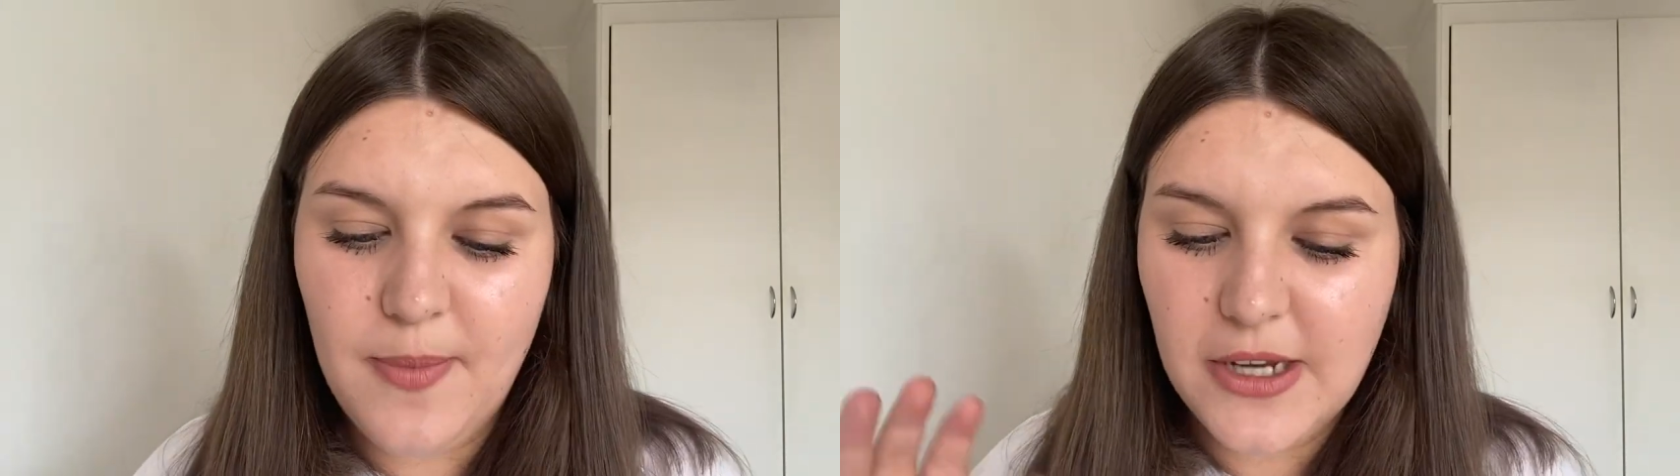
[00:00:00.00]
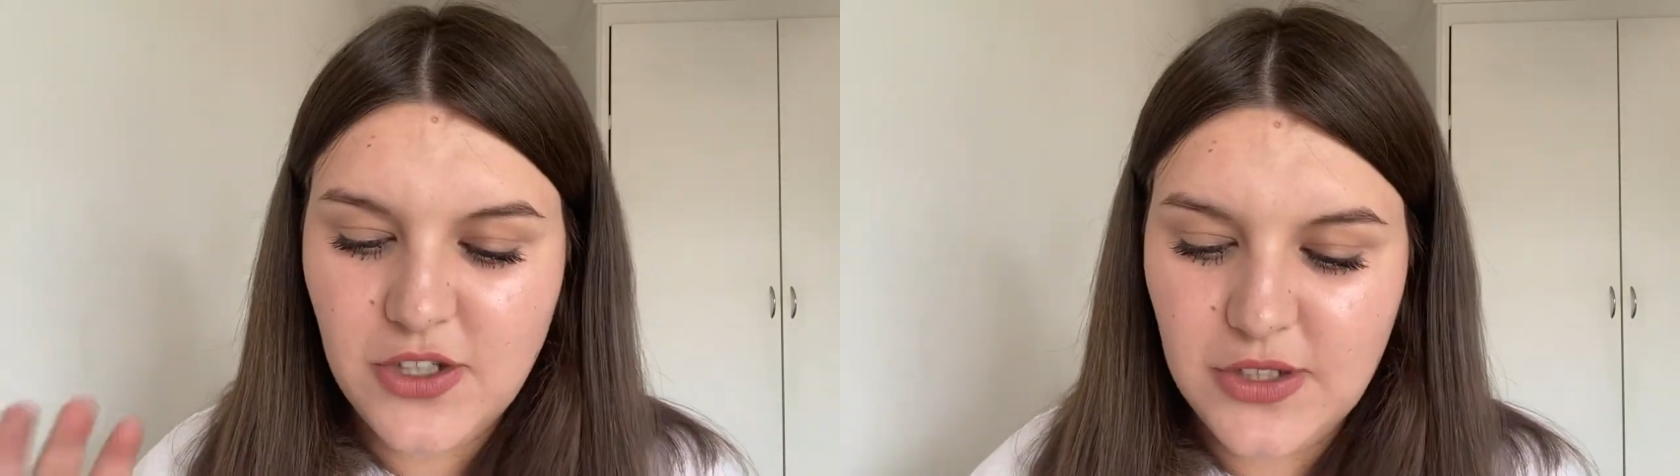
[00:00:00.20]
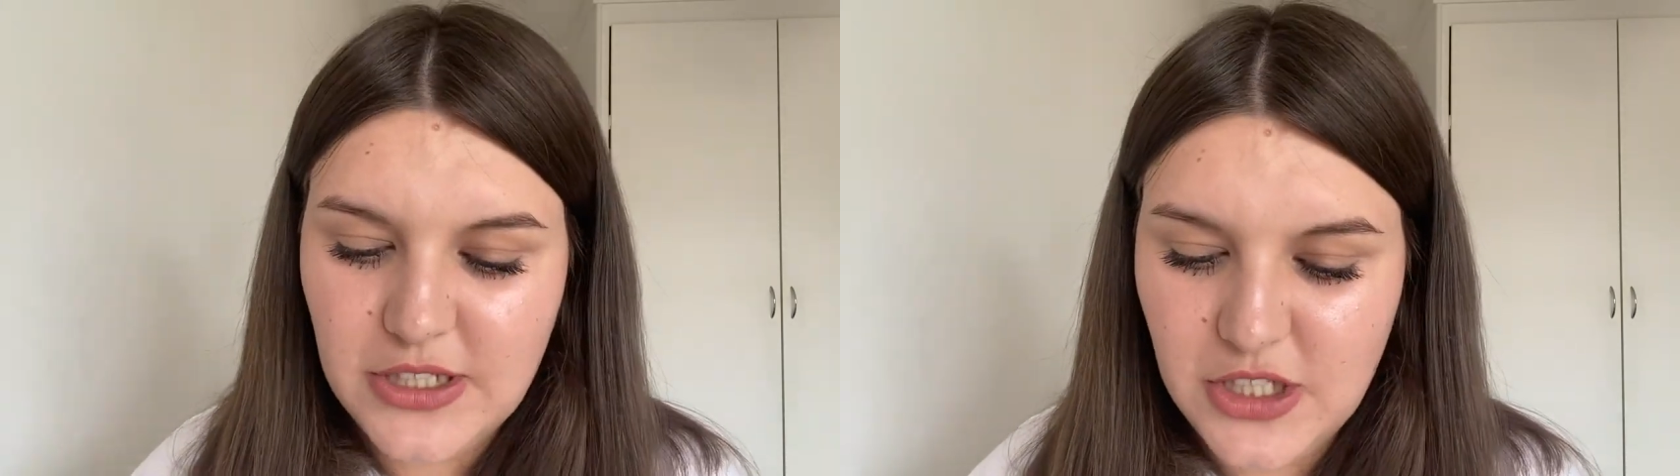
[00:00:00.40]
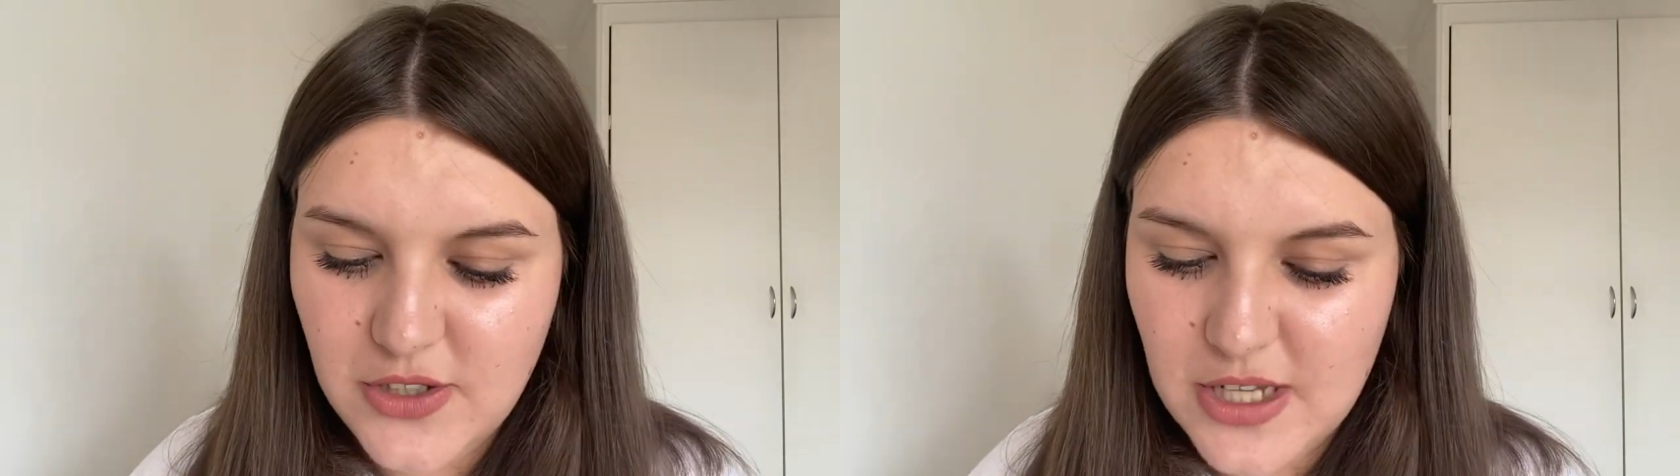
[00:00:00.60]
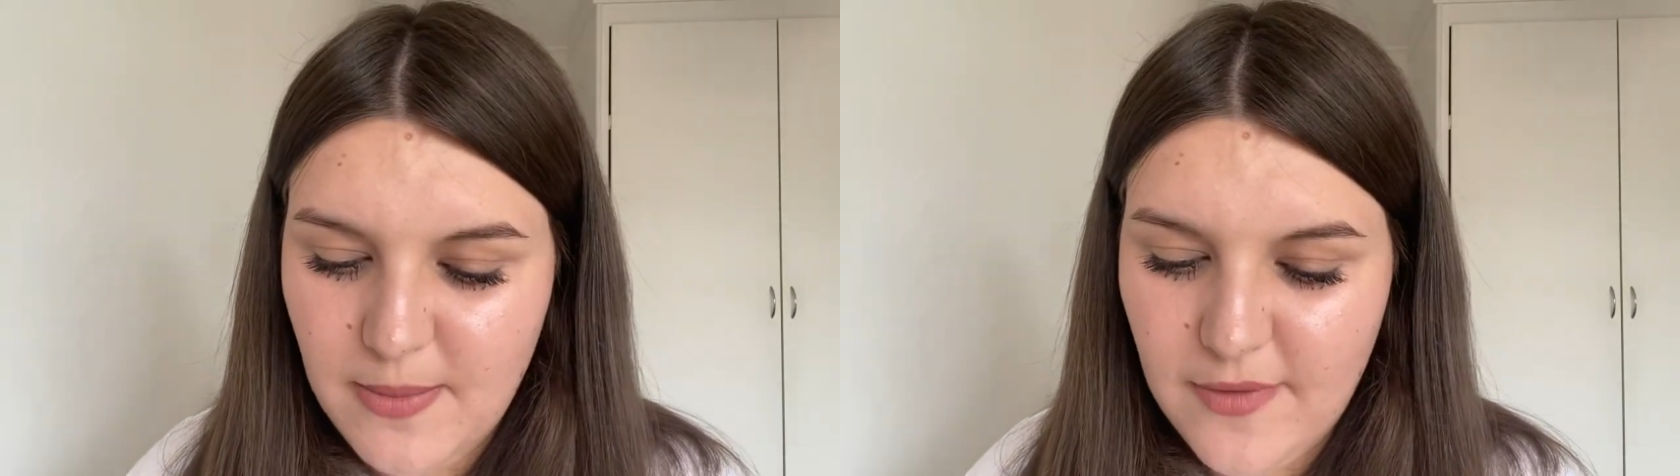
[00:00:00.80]
but I do need to
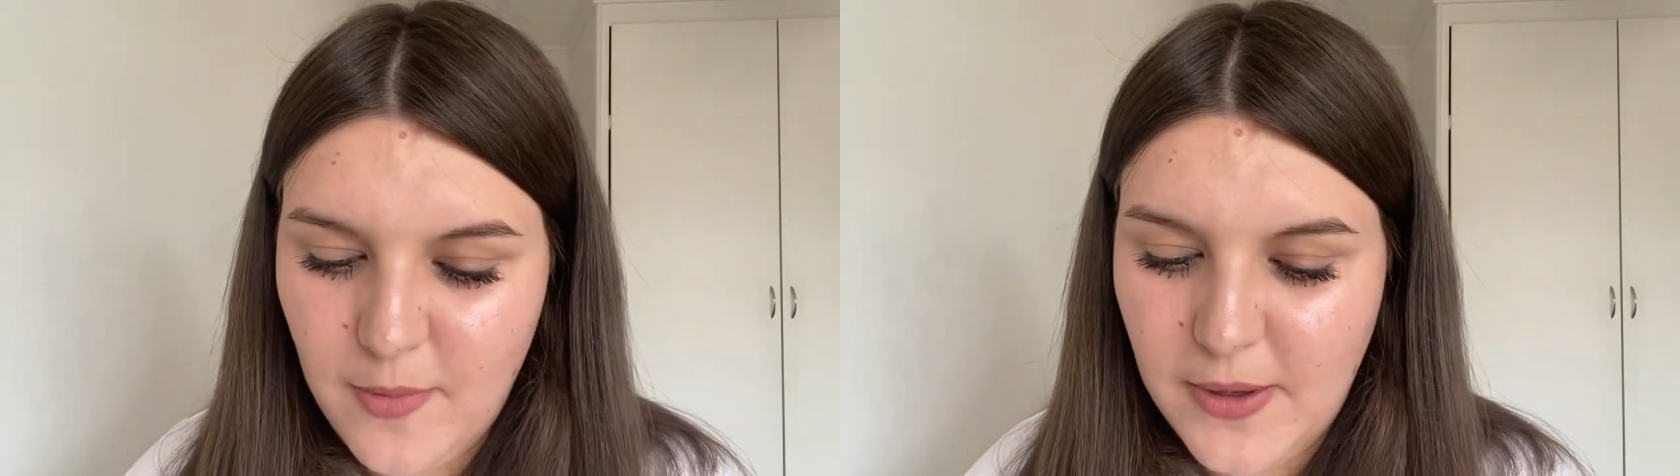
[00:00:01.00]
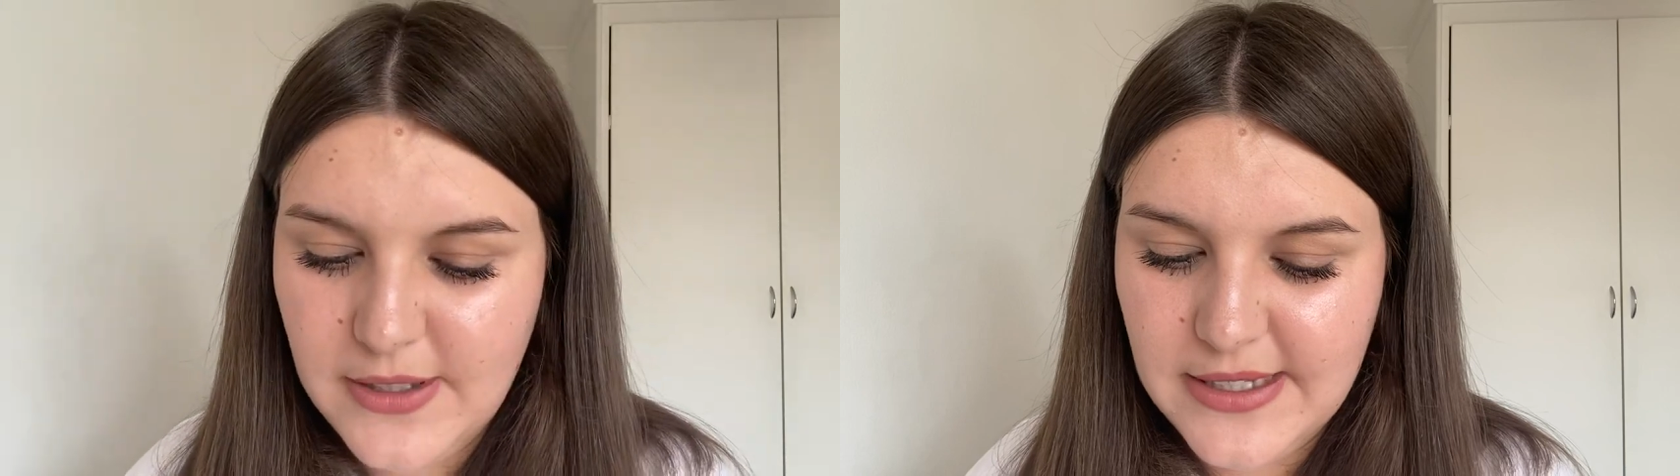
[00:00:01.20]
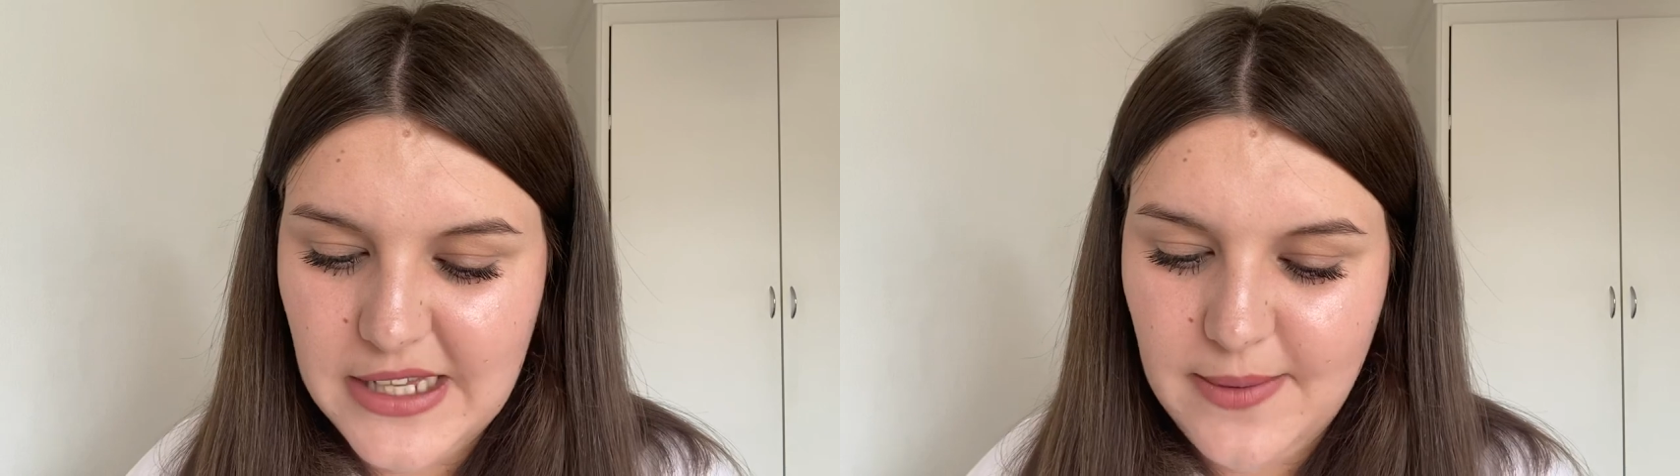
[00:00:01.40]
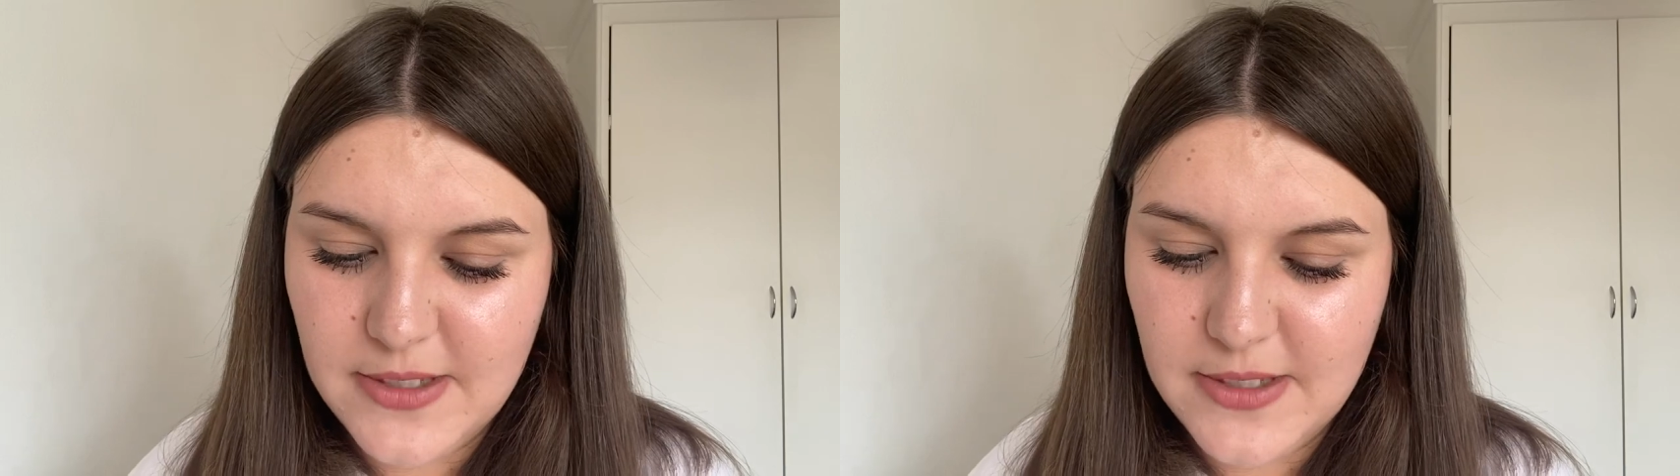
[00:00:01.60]
use up my other beauty sleep,